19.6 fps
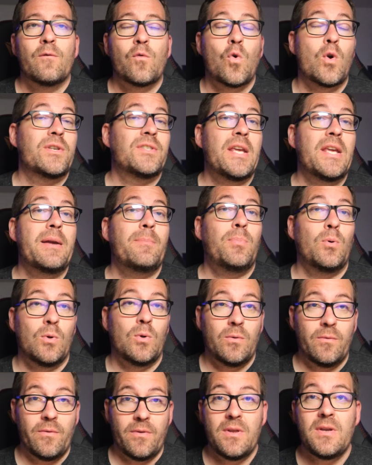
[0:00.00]
For
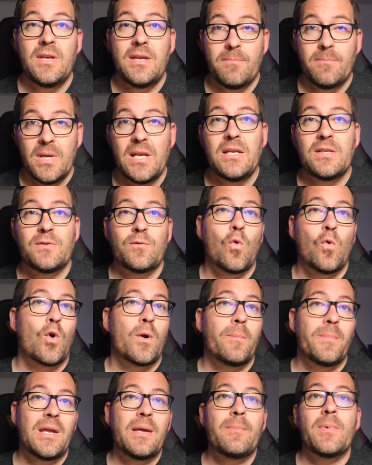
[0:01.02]
example, the
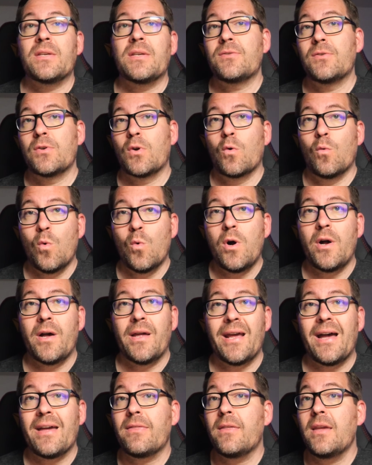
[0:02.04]
Minisforum
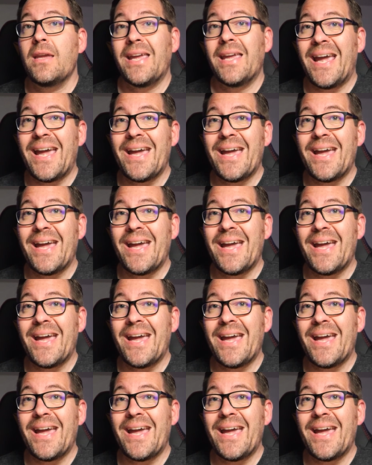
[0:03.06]
MS01, I think,